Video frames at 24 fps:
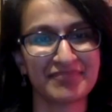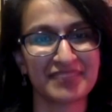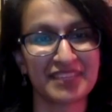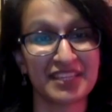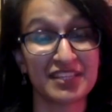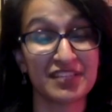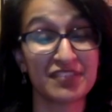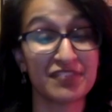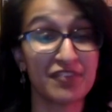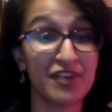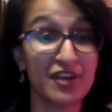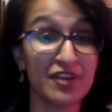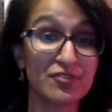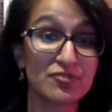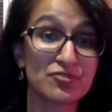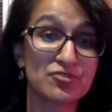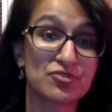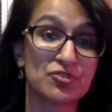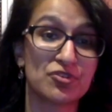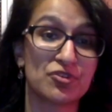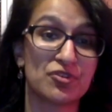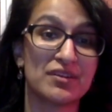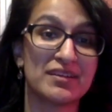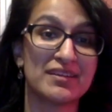The final
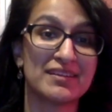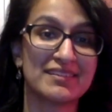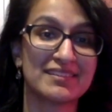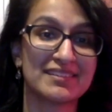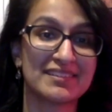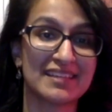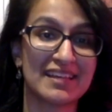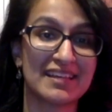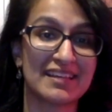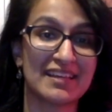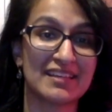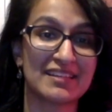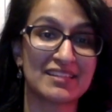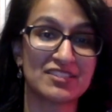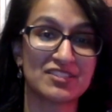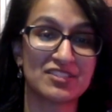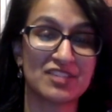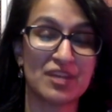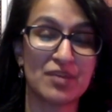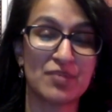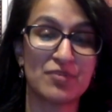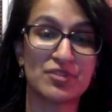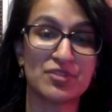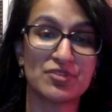story that I'd like to
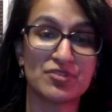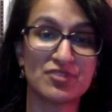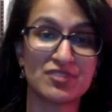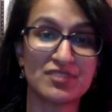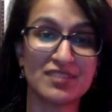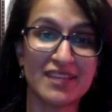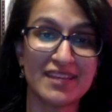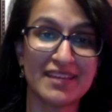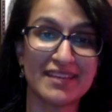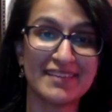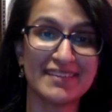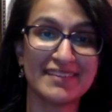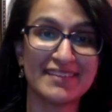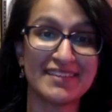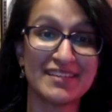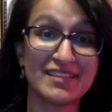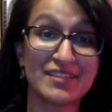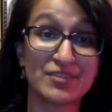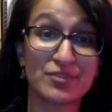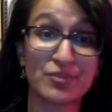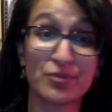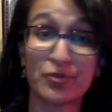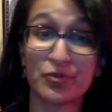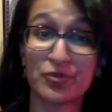share with you today
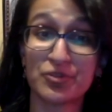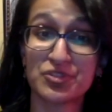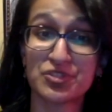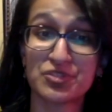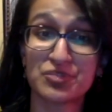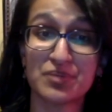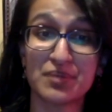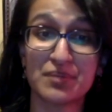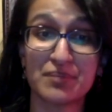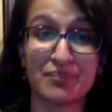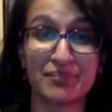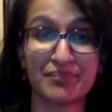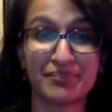is called Swim.